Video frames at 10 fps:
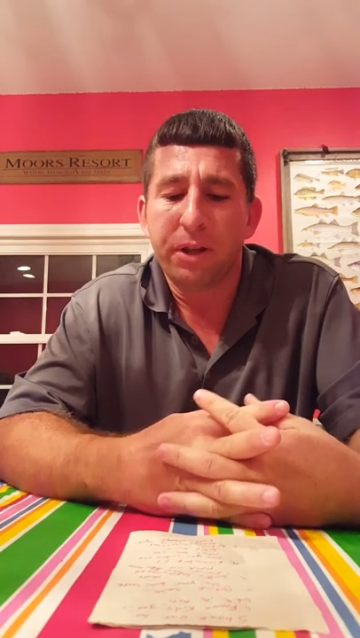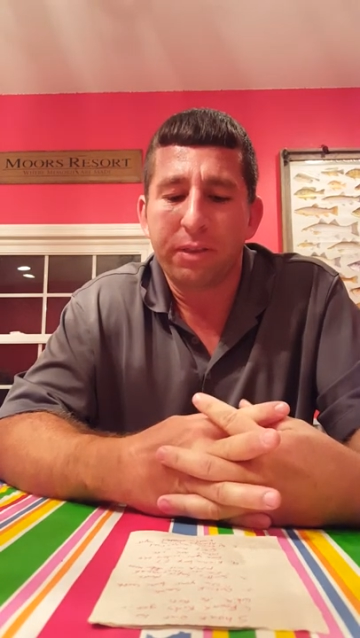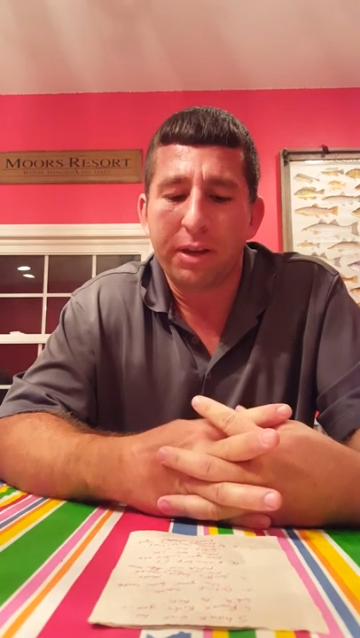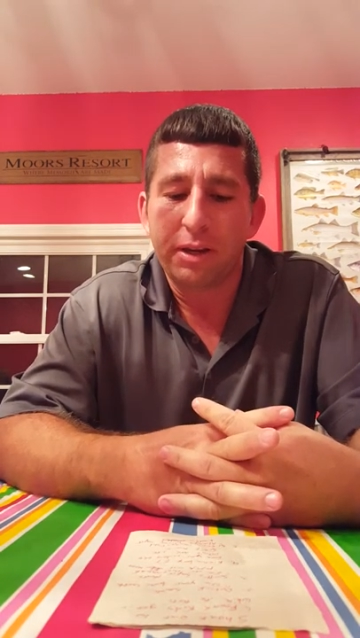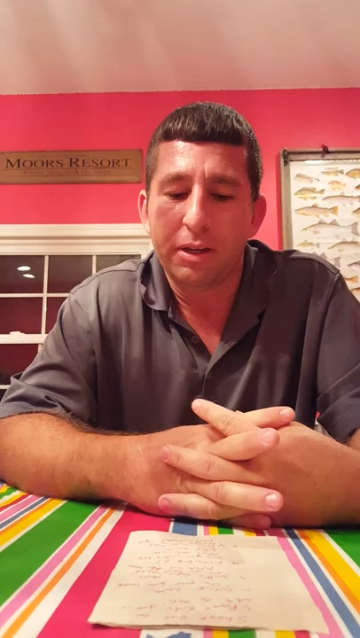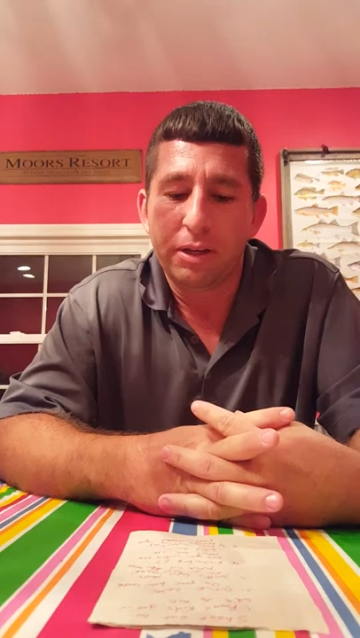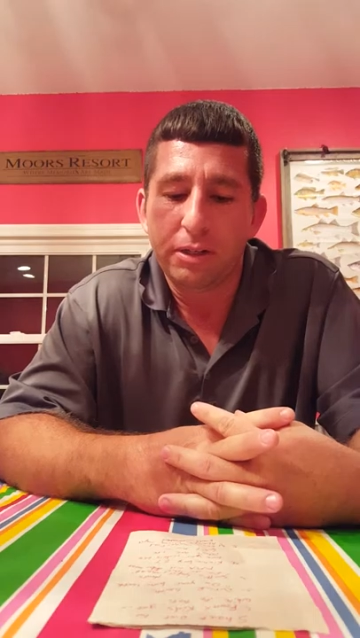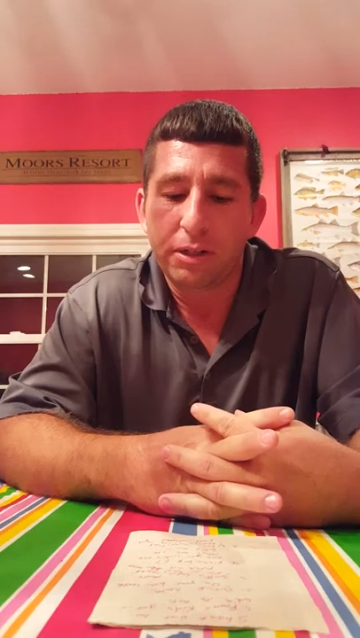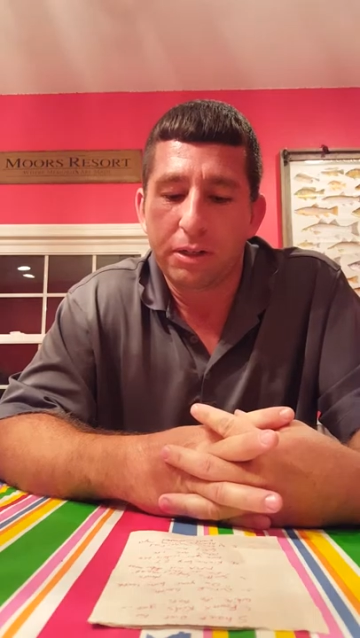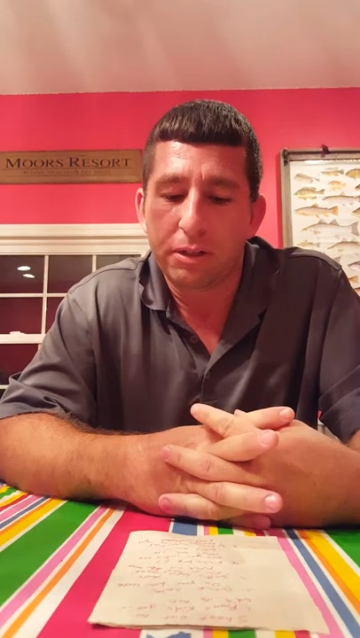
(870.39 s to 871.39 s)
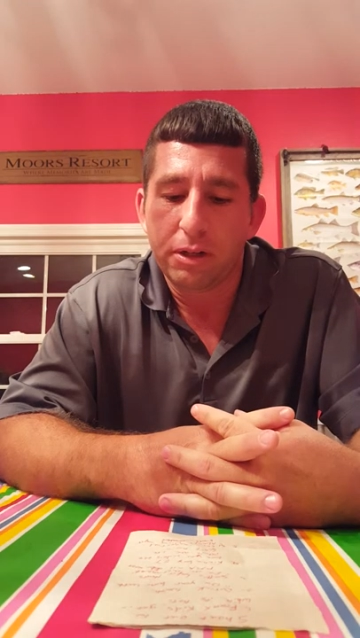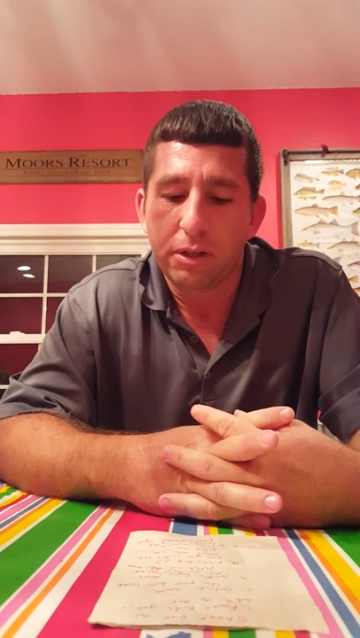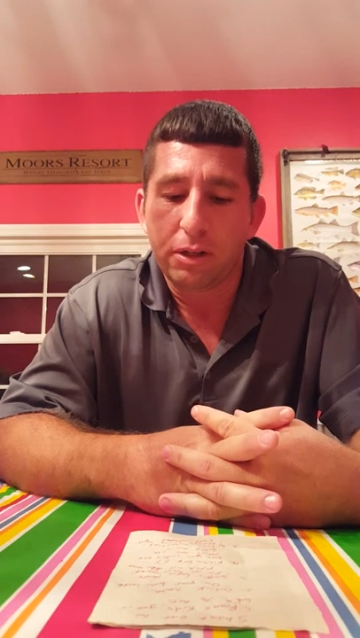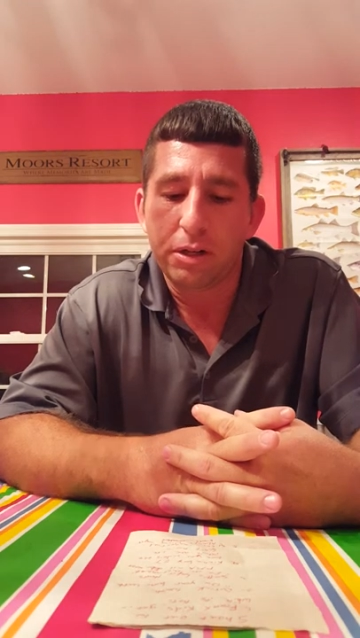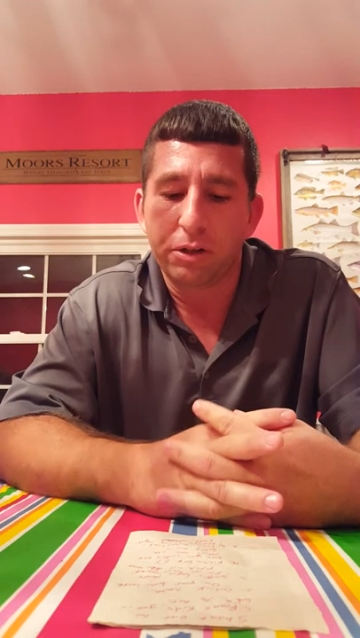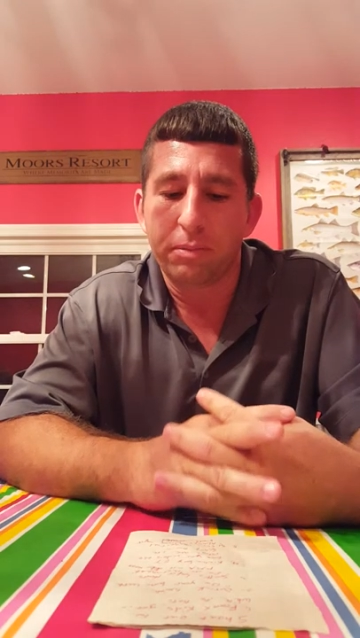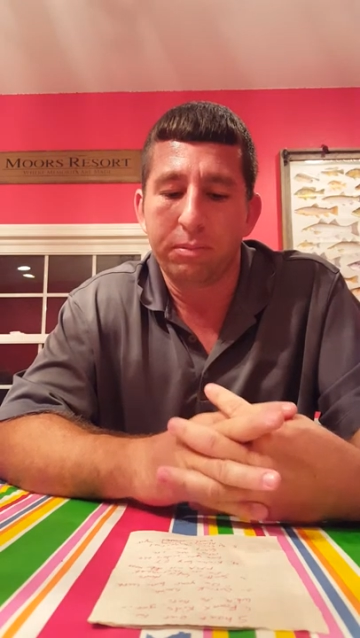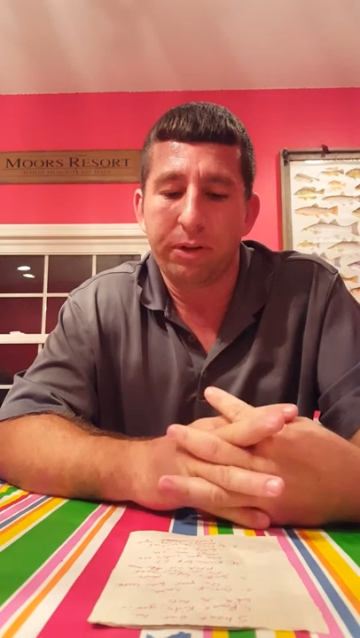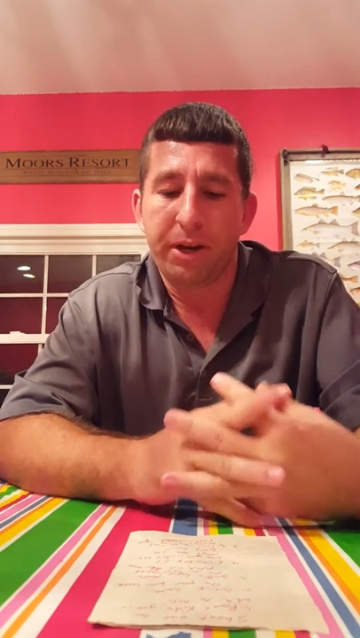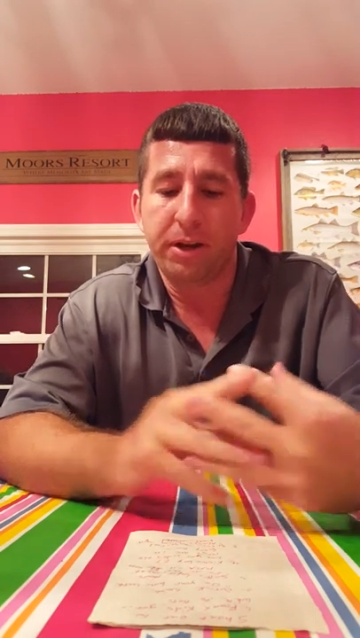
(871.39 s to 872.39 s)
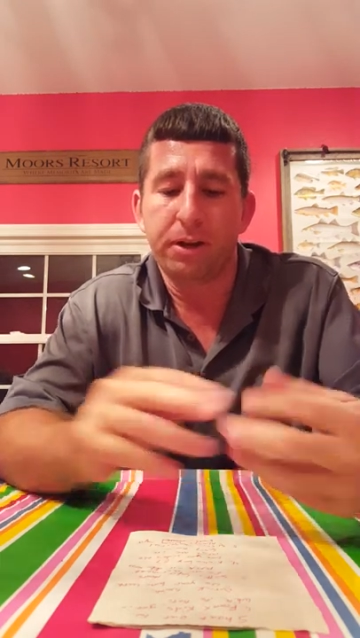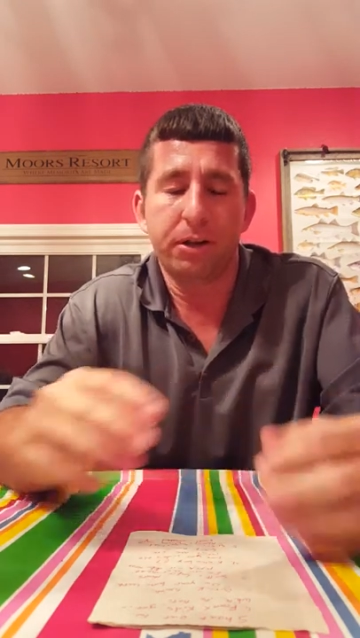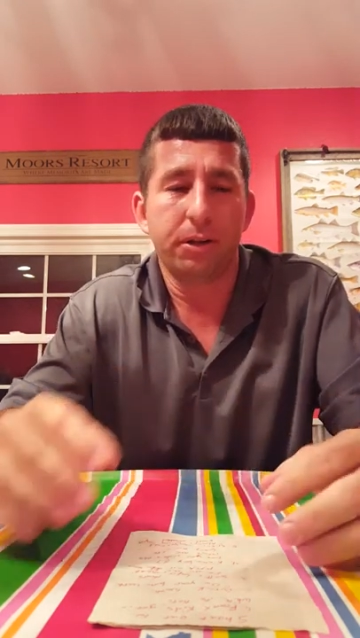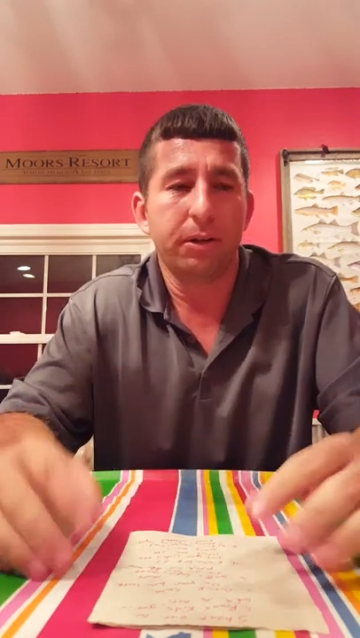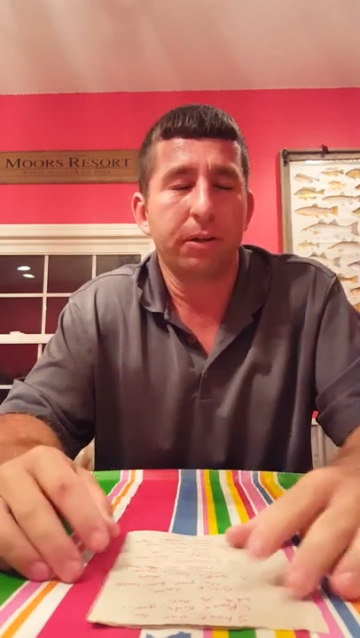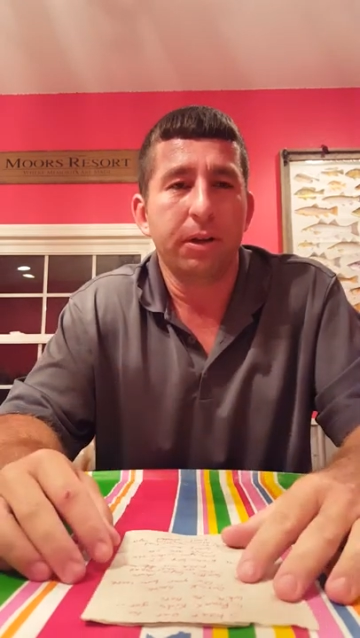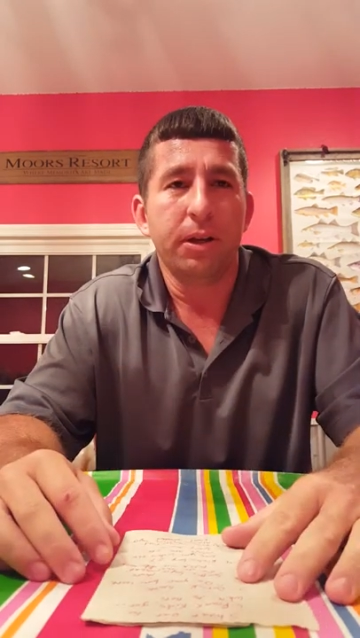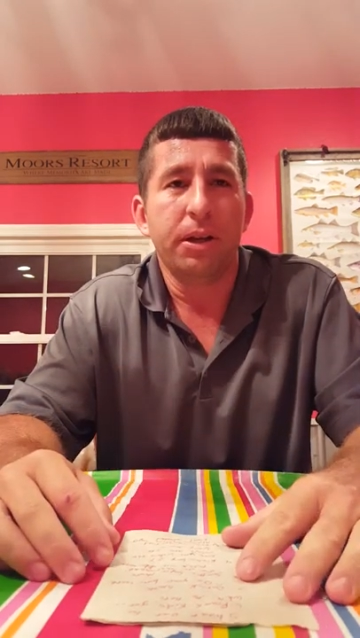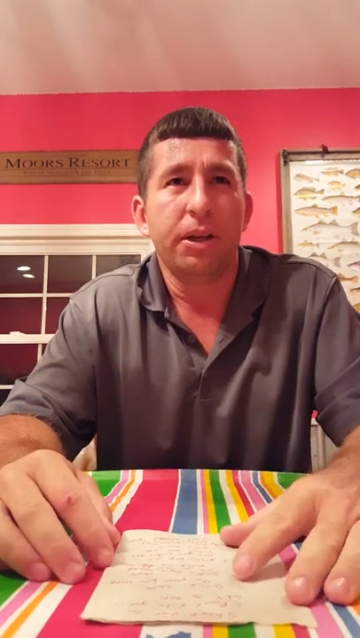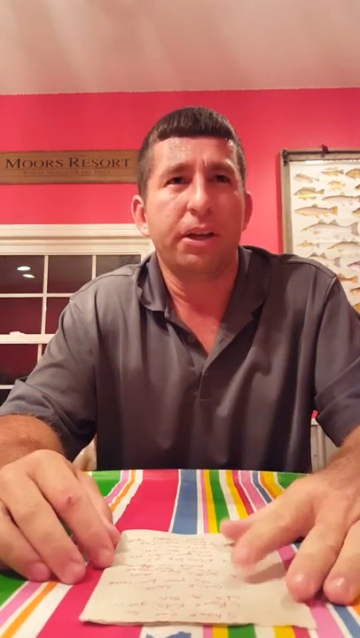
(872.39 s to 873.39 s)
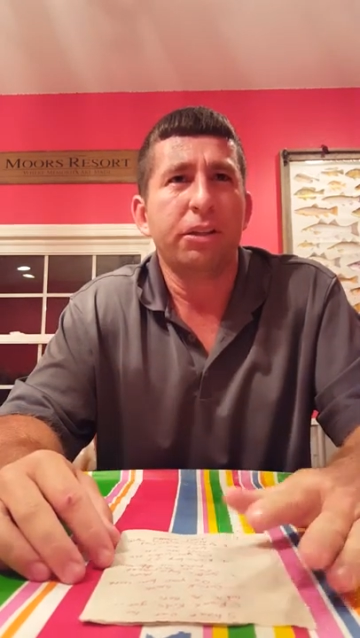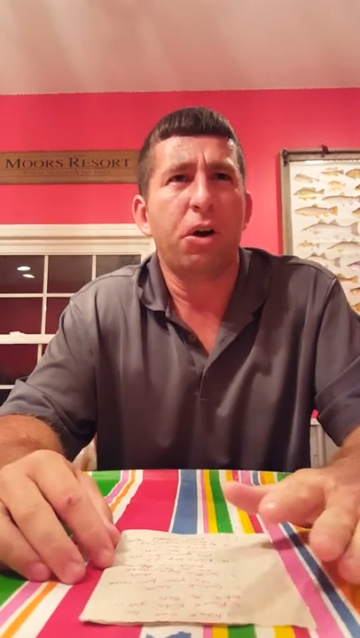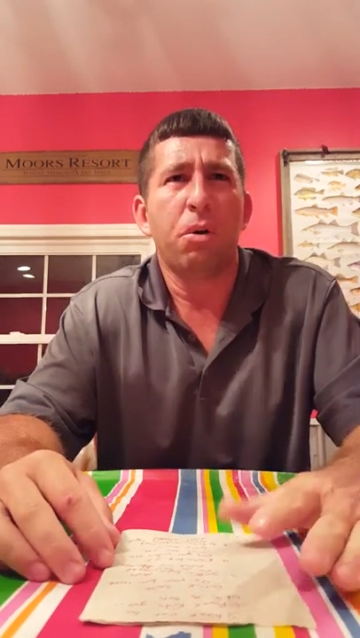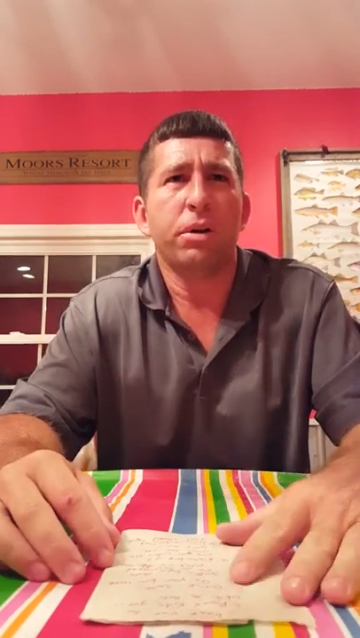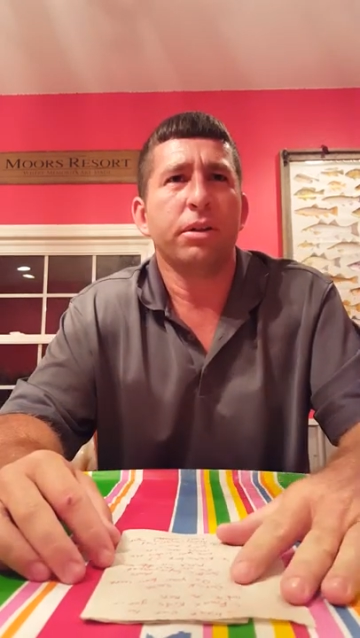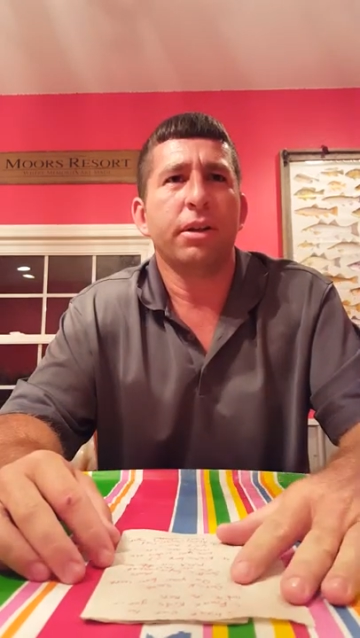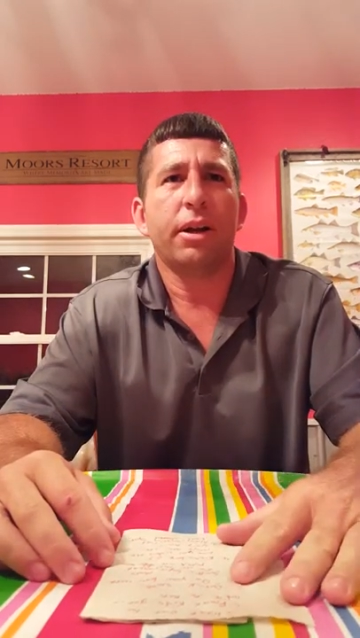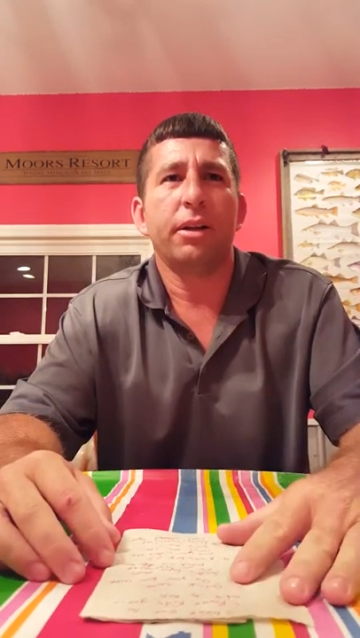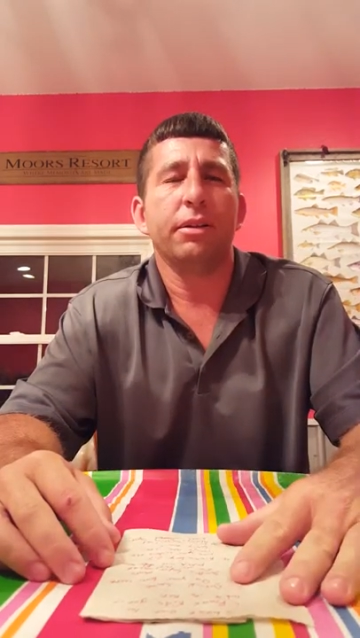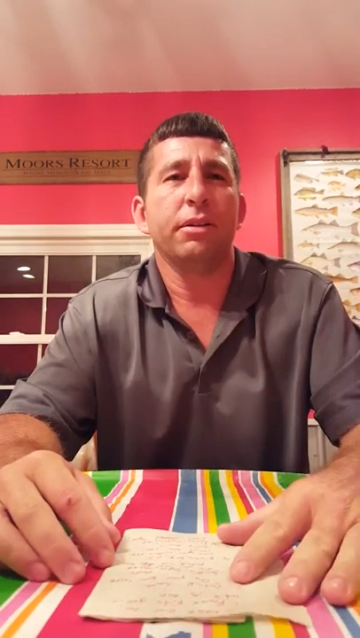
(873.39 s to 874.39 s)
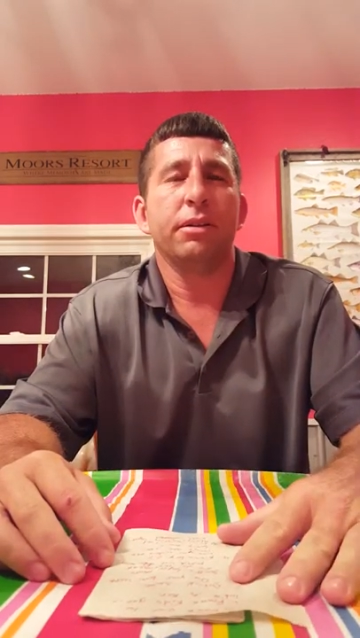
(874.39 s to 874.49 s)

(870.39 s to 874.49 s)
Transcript: I think he's a collector up in Canada. He's always got